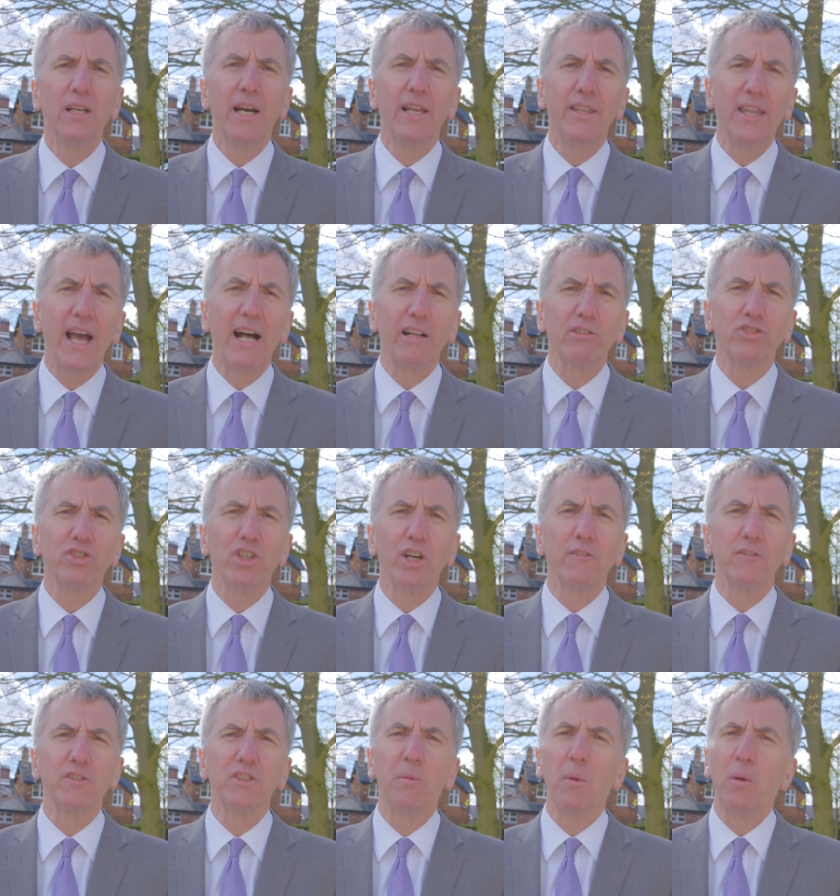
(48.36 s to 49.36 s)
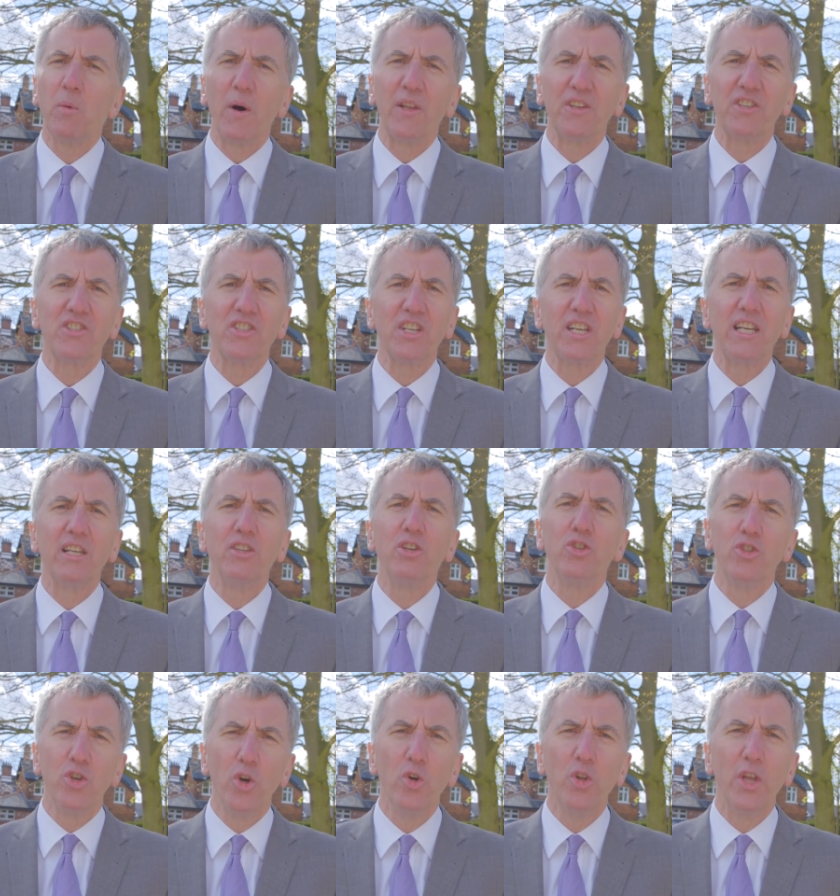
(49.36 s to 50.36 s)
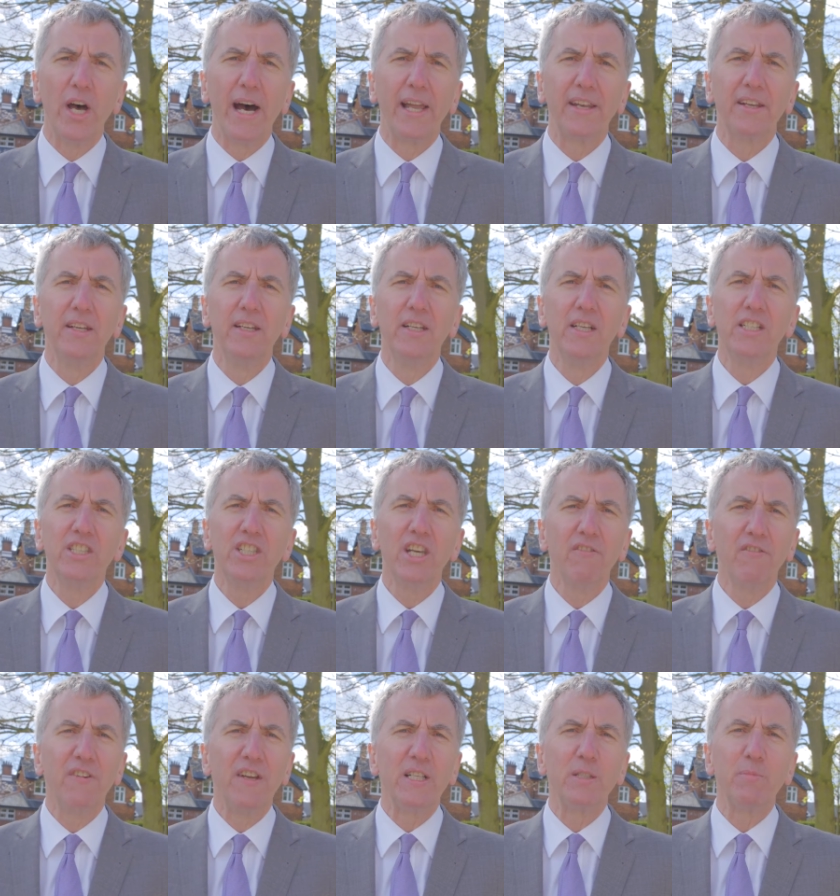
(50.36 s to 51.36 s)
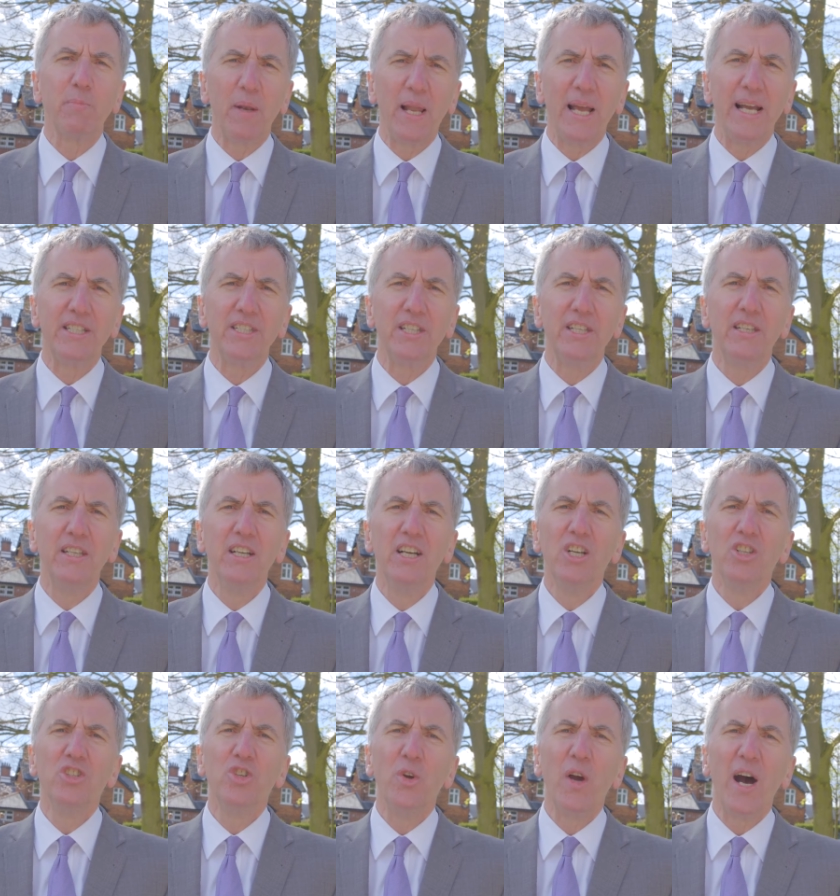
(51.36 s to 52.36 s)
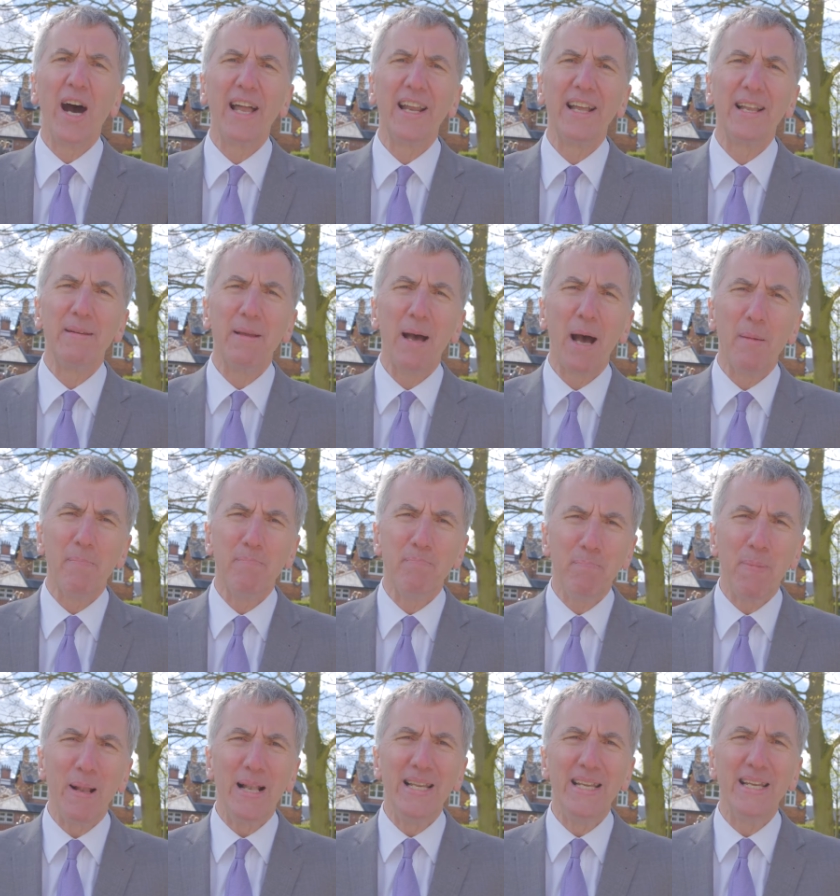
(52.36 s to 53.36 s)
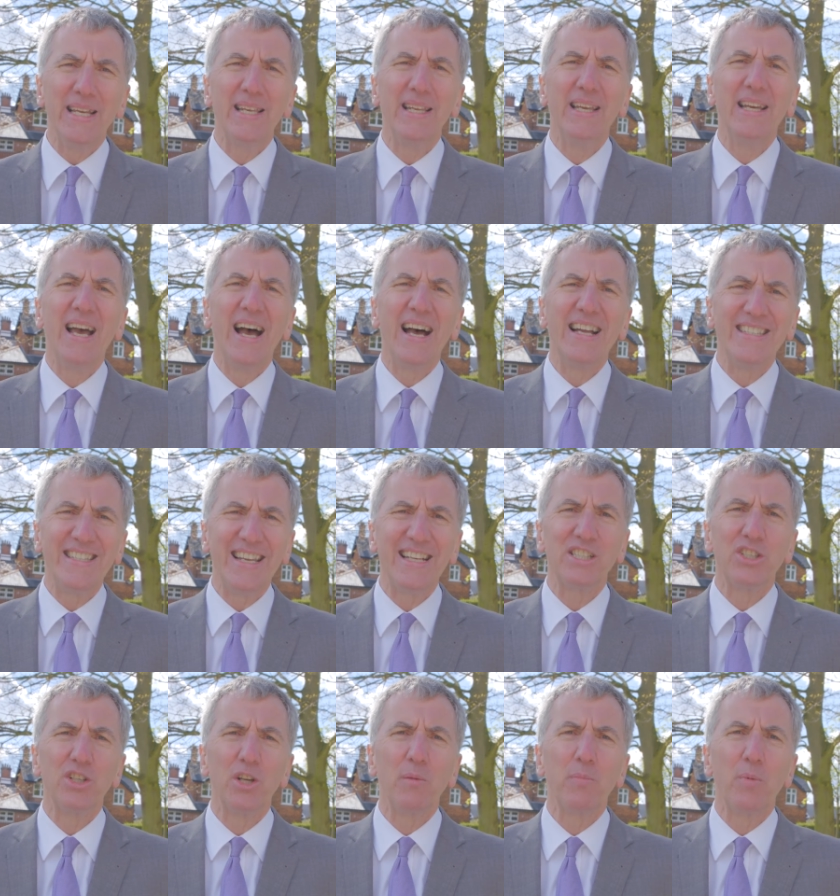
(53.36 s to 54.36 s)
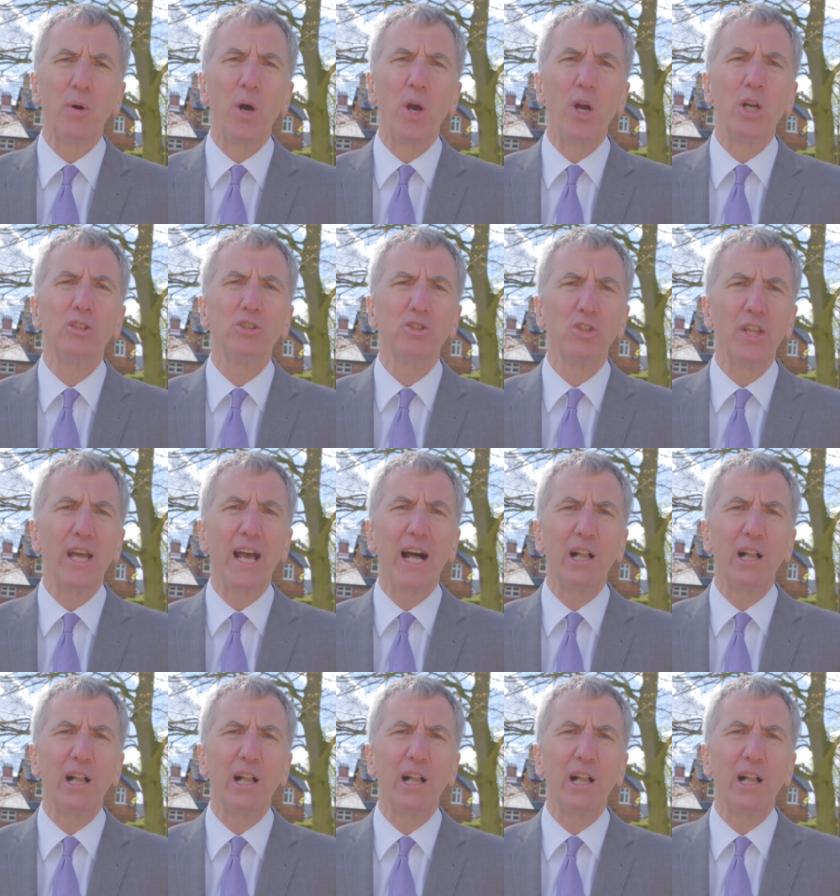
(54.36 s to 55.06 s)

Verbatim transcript: in the health service that we want to see. And to do that, Sinn Féin's pledging to add a billion additional pounds to the